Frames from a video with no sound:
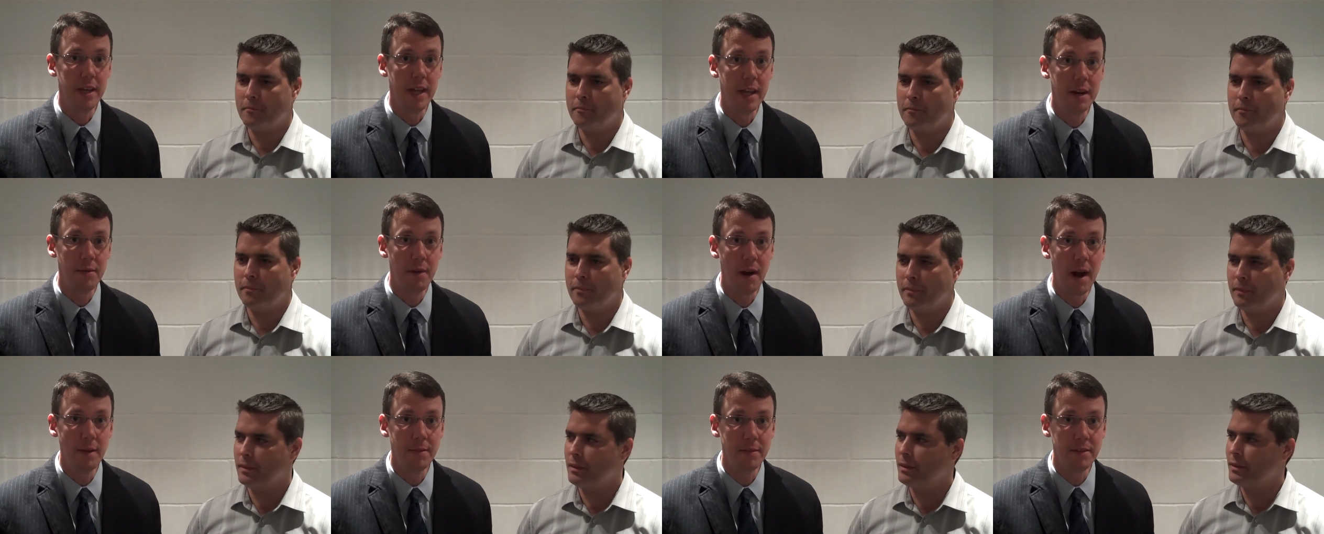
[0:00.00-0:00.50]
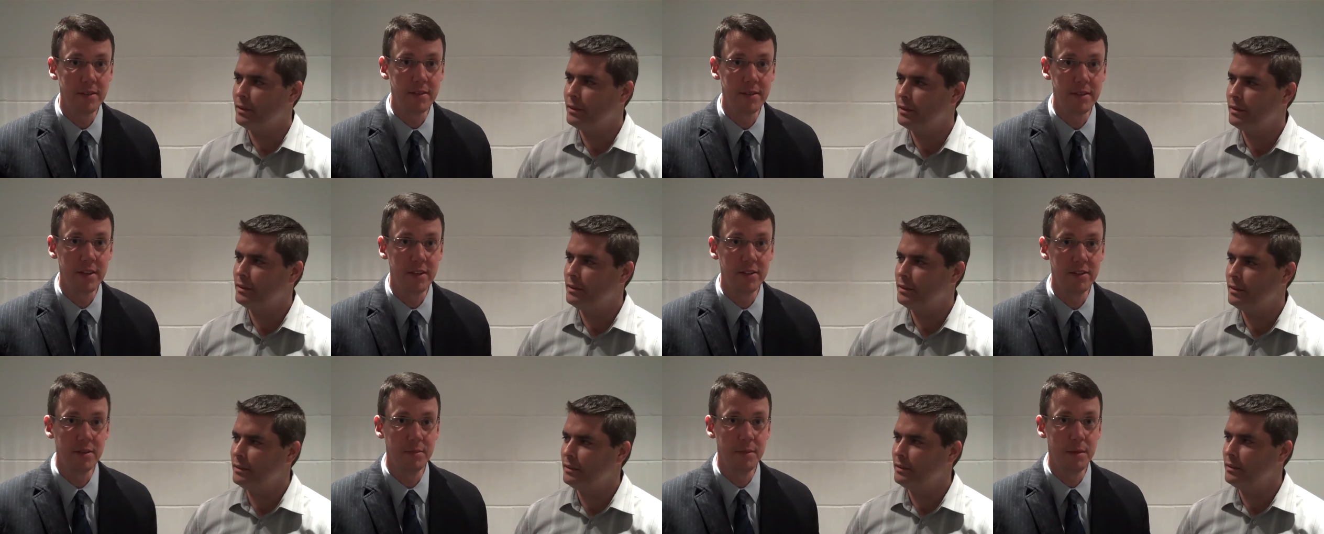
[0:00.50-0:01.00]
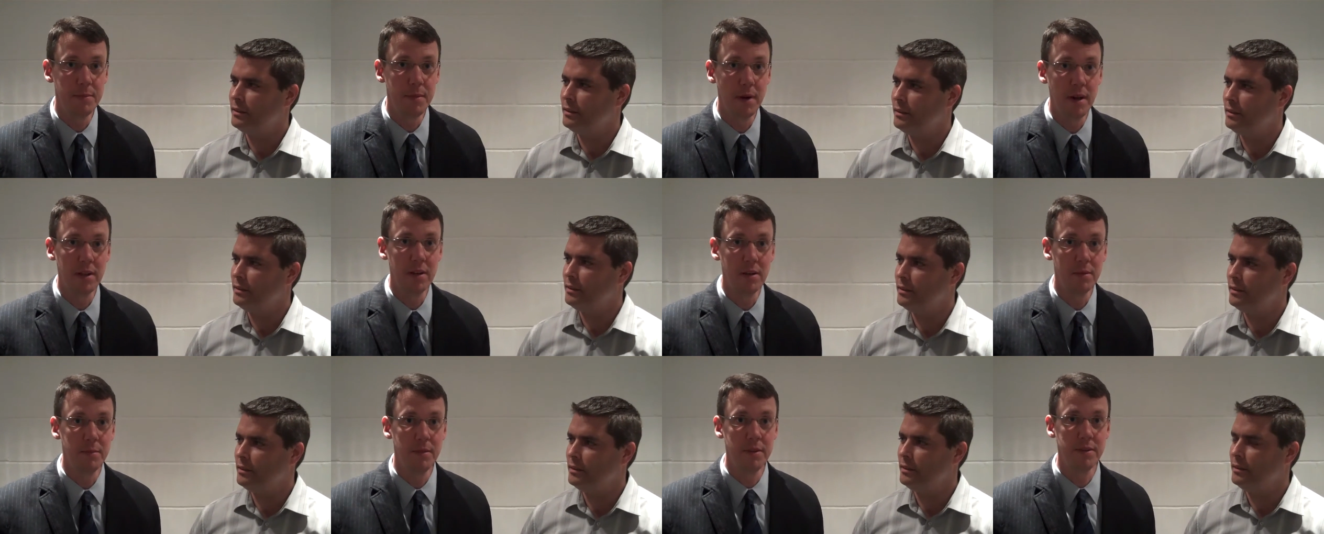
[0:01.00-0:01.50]
Speaker 1: Nate Robinson and Jimmy
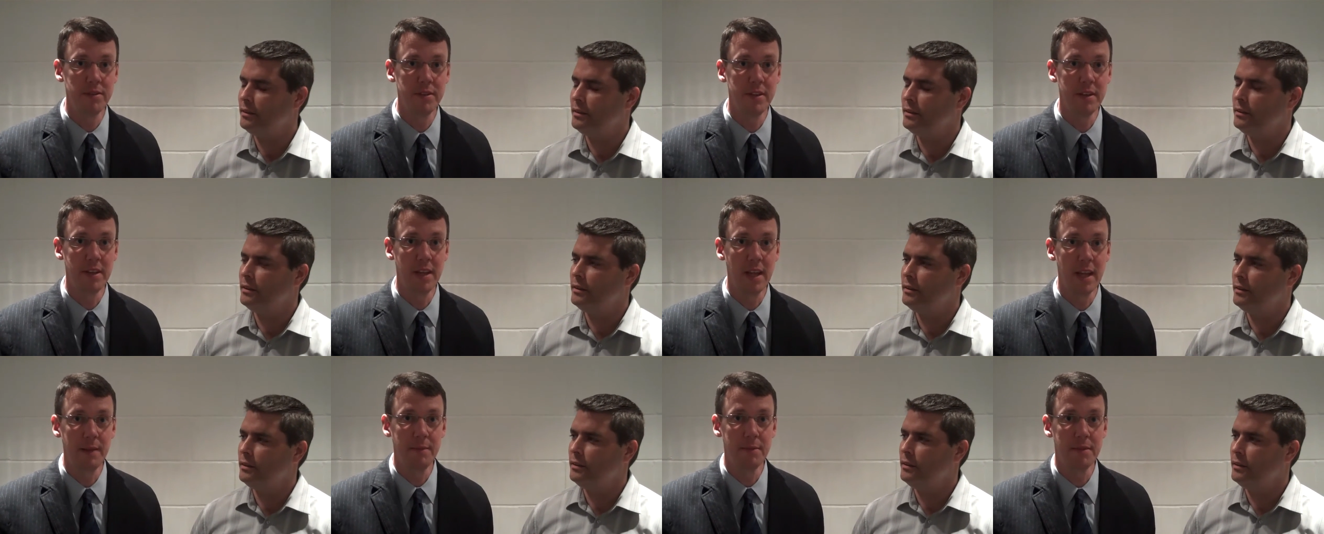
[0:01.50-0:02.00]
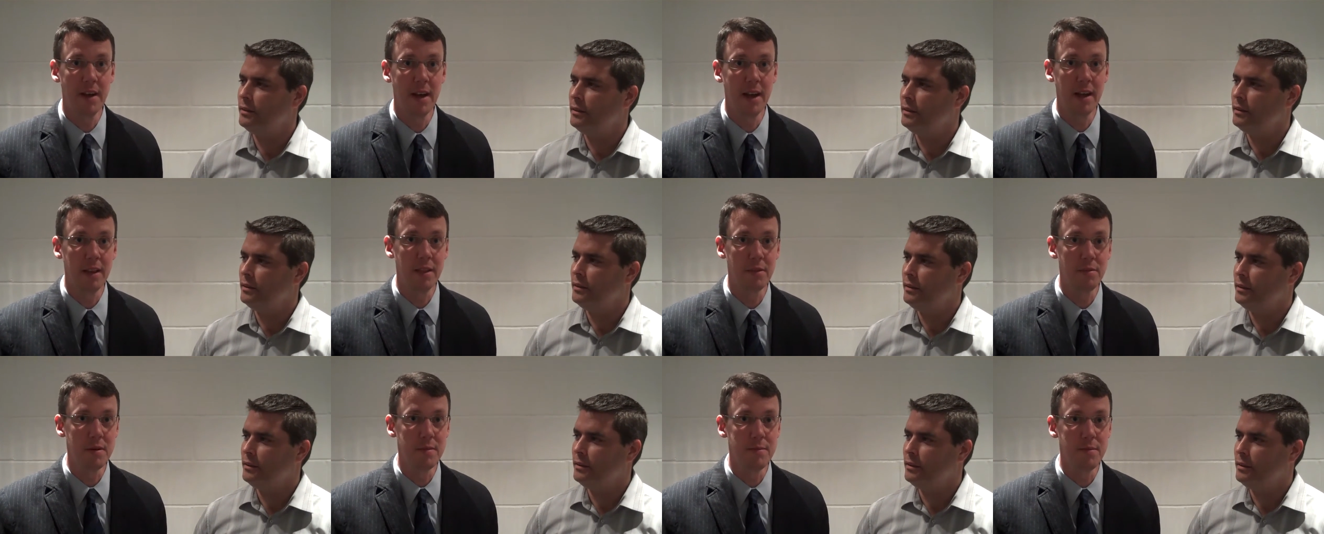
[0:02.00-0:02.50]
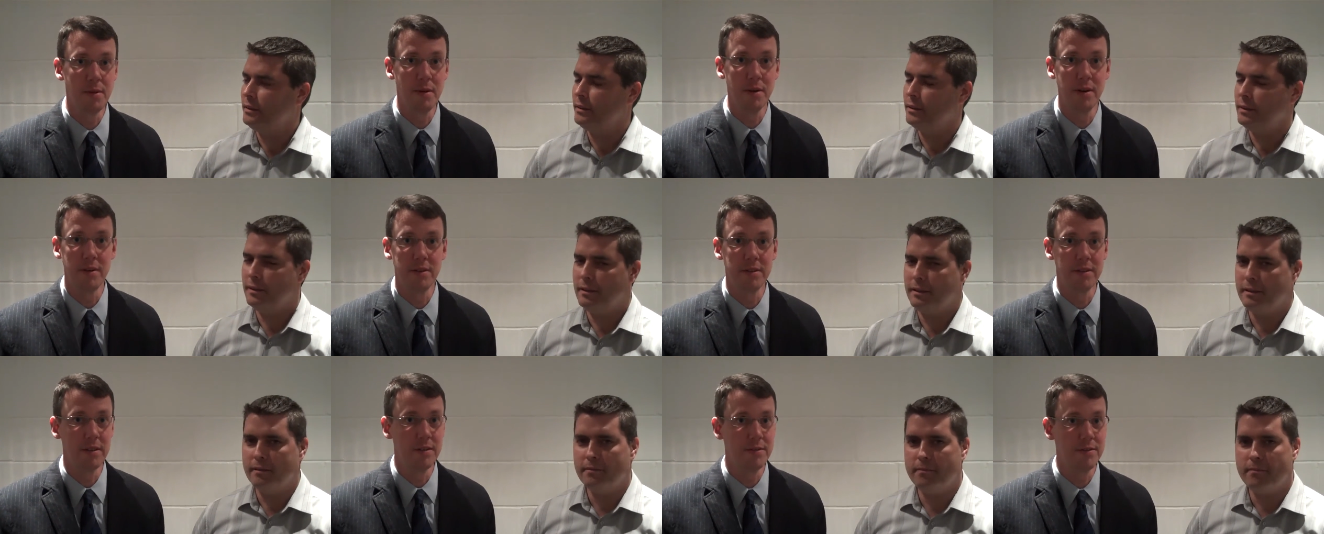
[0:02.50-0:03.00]
Butler missing game time three
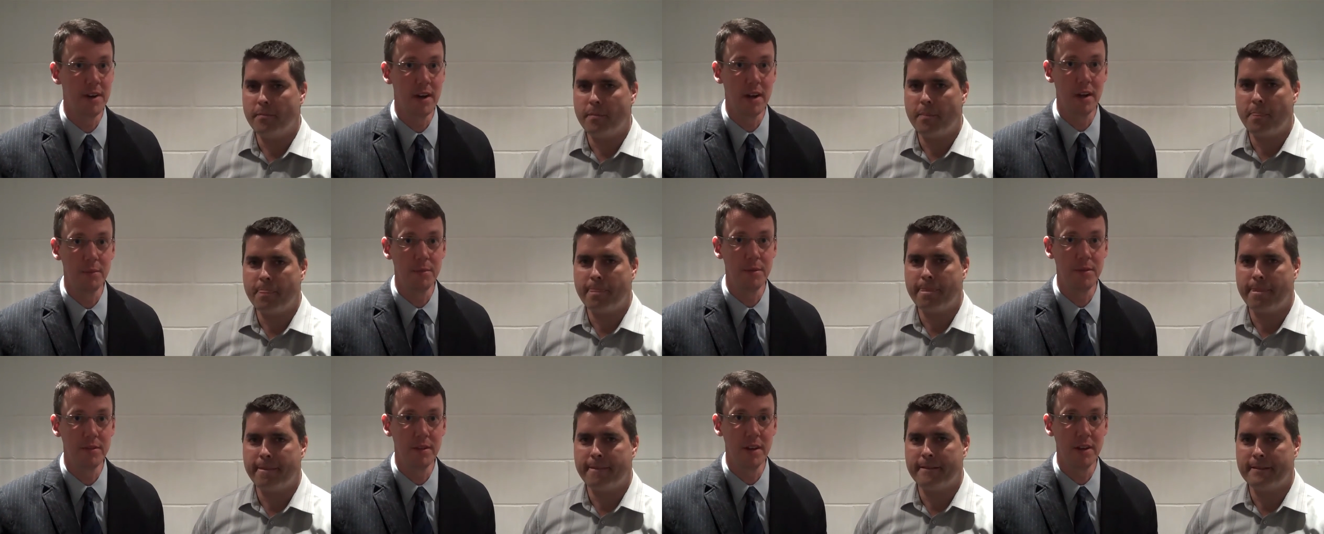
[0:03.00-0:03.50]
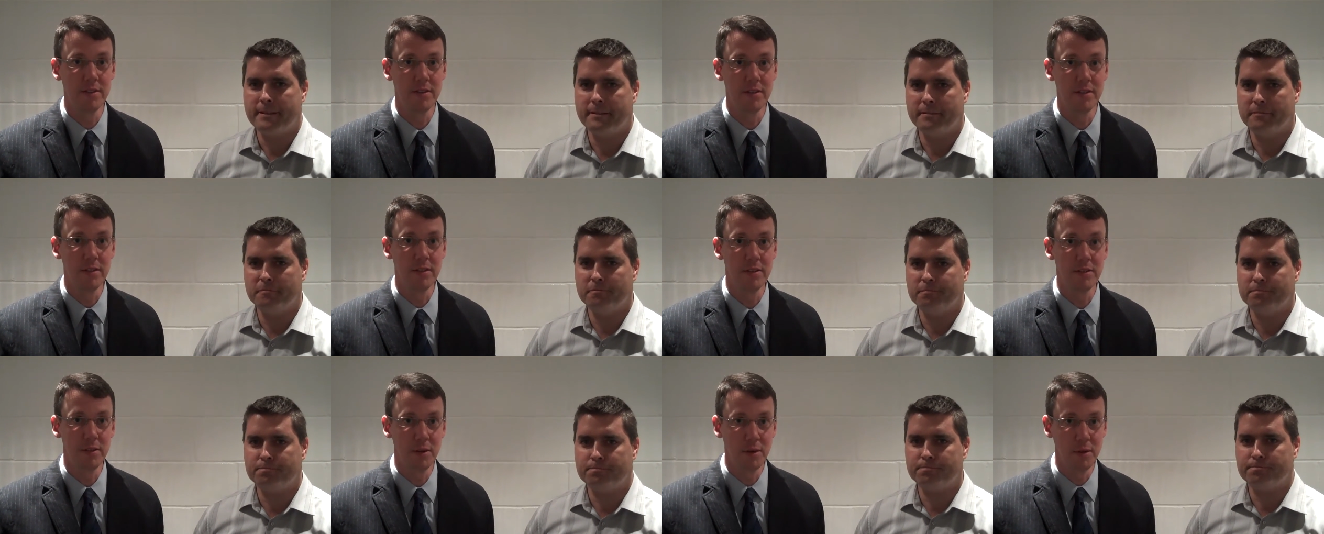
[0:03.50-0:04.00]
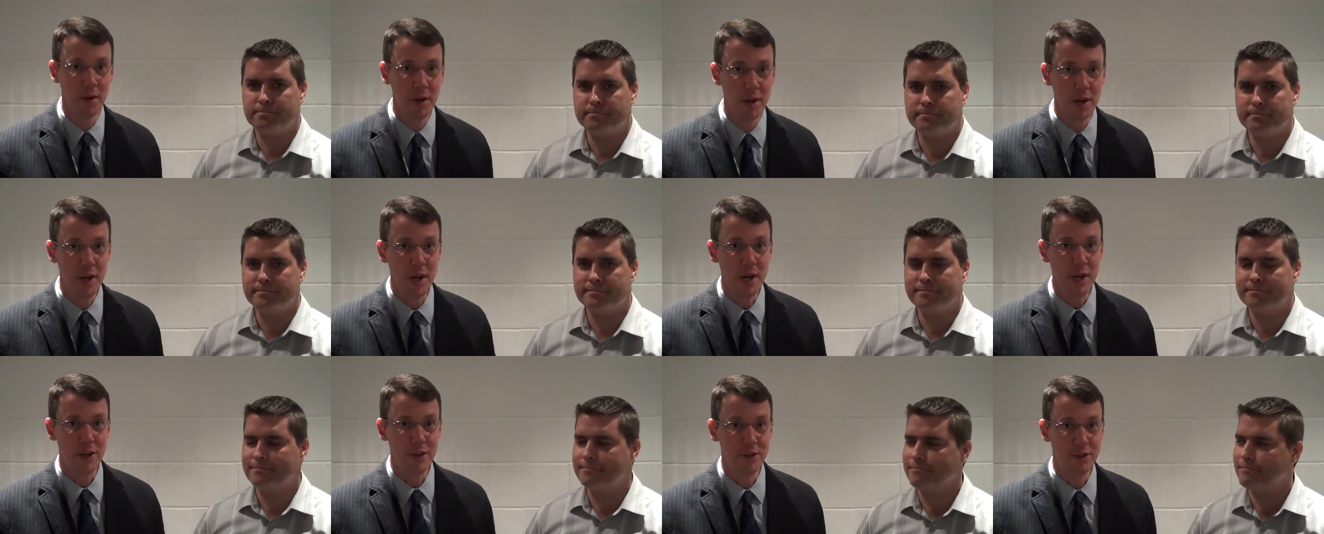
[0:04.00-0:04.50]
pointers in the final possession. So
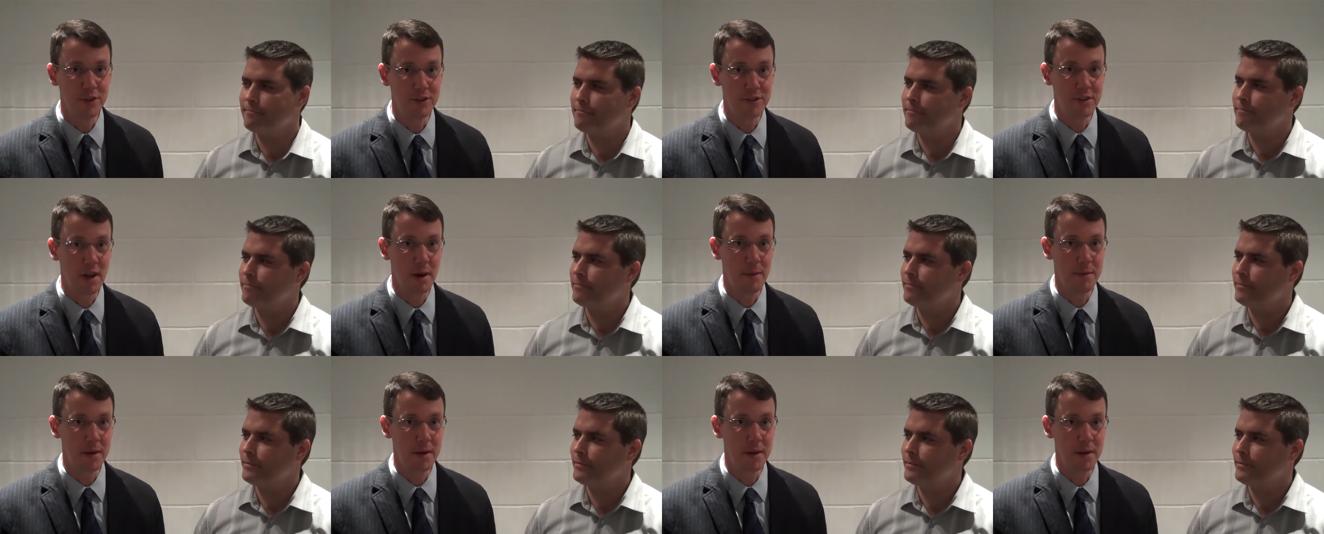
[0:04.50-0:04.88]
just